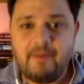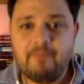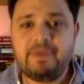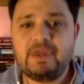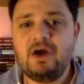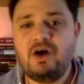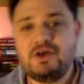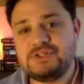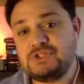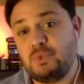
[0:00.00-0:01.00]

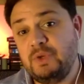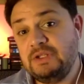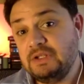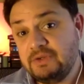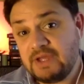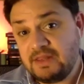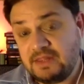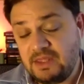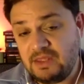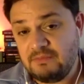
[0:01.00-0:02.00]
Because when you look at
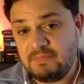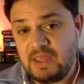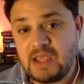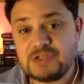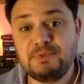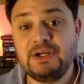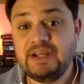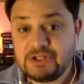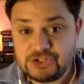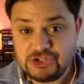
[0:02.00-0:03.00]
the expert
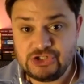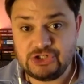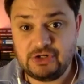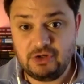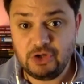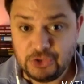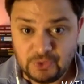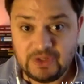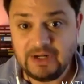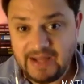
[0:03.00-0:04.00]
literature on
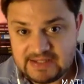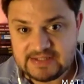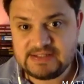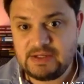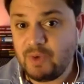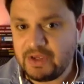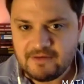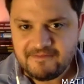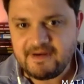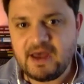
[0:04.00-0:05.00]
nuclear latency, what you
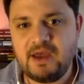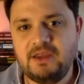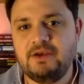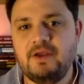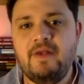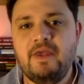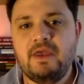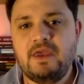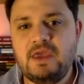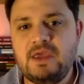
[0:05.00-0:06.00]
find
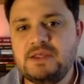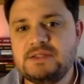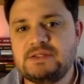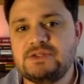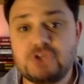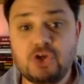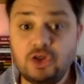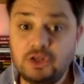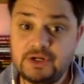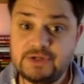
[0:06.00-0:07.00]
is
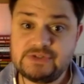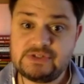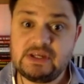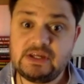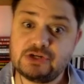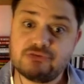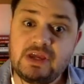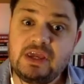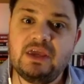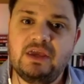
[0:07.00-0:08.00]
scholars
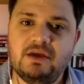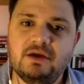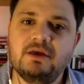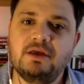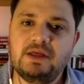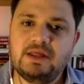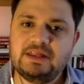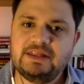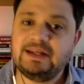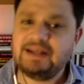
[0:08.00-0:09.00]
agreeing
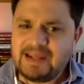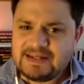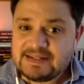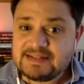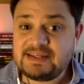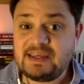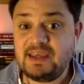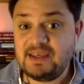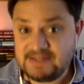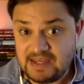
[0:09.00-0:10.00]
that latency
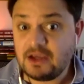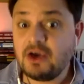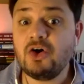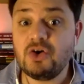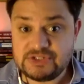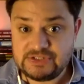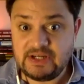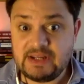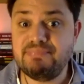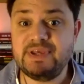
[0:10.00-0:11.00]
is a
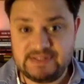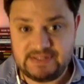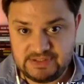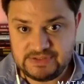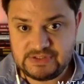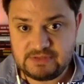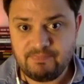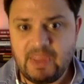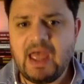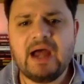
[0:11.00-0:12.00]
costly business.
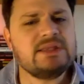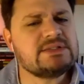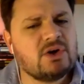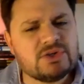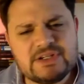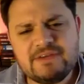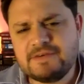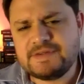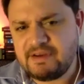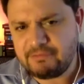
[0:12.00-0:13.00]
And it's costly for
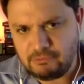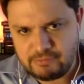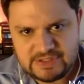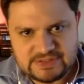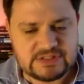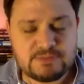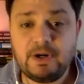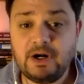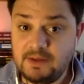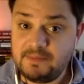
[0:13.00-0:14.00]
several reasons,
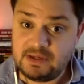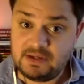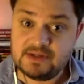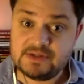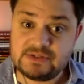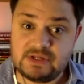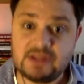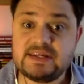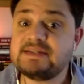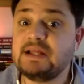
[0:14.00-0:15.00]
partly because it
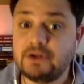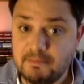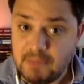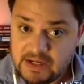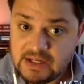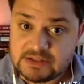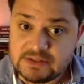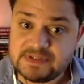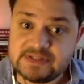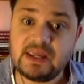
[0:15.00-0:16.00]
takes a lot of money to
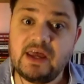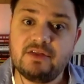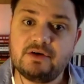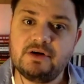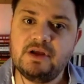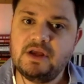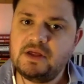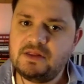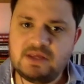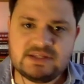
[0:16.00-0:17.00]
put together
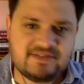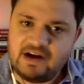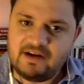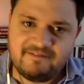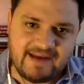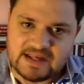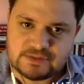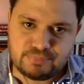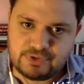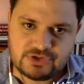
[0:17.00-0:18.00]
these very vast
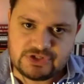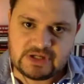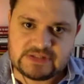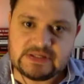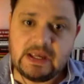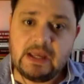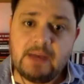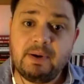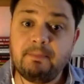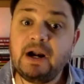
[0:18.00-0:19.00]
projects,
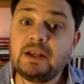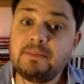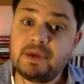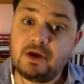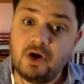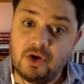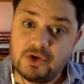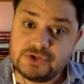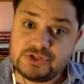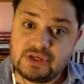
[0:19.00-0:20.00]
but partly
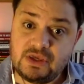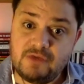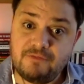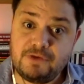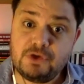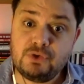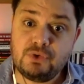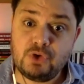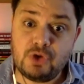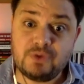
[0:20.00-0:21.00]
because if
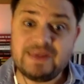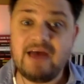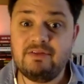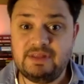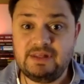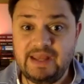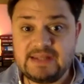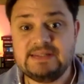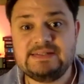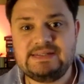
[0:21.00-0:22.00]
you go down the
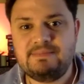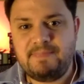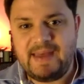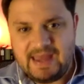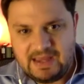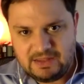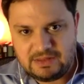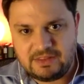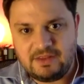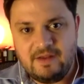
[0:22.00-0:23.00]
latency path,
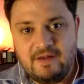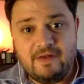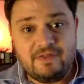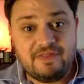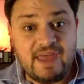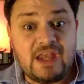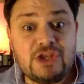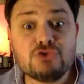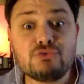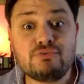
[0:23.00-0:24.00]
then
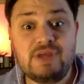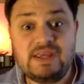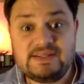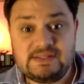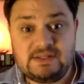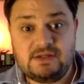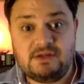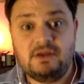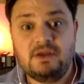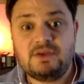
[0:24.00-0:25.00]
you risk
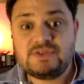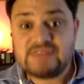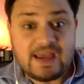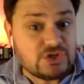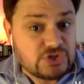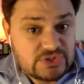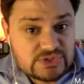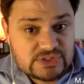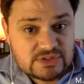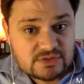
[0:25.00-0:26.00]

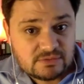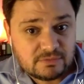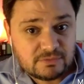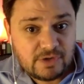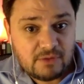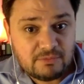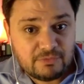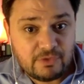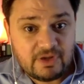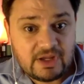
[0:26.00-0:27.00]
sanctions from
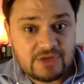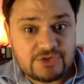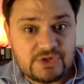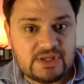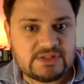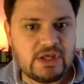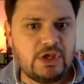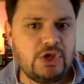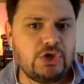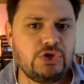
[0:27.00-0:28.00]
foreign countries,
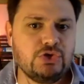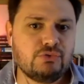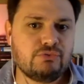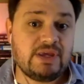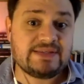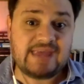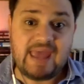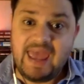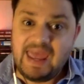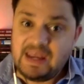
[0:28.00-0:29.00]
you risk
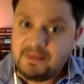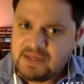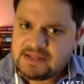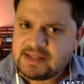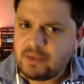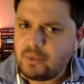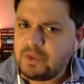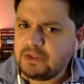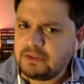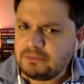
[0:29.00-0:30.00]
enemies that
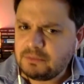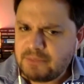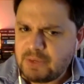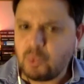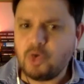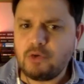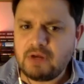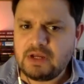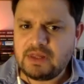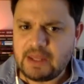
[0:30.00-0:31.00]
will be
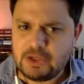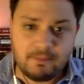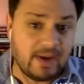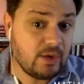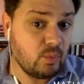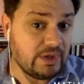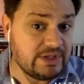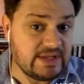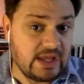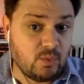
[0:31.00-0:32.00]
worried that you might one
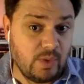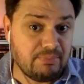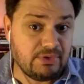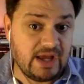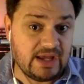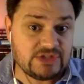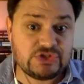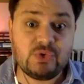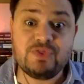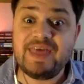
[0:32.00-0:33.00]
day weaponize,
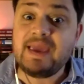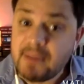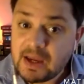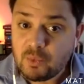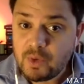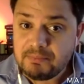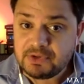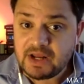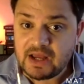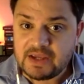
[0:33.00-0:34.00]
so they might
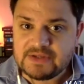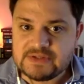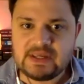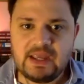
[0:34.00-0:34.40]
weaponize.